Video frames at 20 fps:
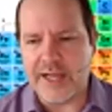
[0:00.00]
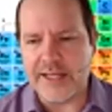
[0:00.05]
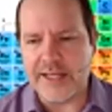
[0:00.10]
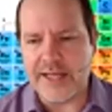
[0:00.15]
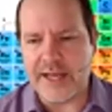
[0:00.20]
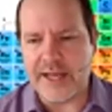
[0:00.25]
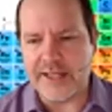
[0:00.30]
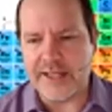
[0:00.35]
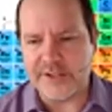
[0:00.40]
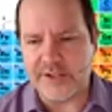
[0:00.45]

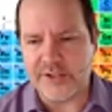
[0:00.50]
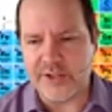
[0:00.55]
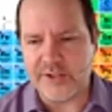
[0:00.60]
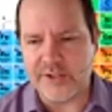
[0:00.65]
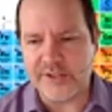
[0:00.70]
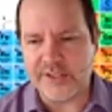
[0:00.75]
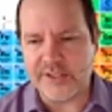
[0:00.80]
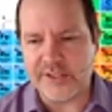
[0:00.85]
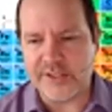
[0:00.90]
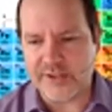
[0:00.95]
iodine so
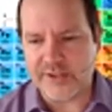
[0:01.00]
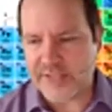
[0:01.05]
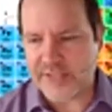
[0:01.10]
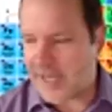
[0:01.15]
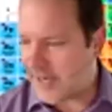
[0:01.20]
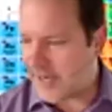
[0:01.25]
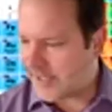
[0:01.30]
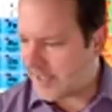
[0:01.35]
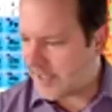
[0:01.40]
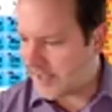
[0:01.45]
there's there's
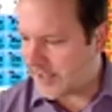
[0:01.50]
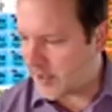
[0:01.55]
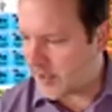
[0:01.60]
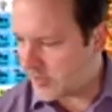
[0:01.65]
iodine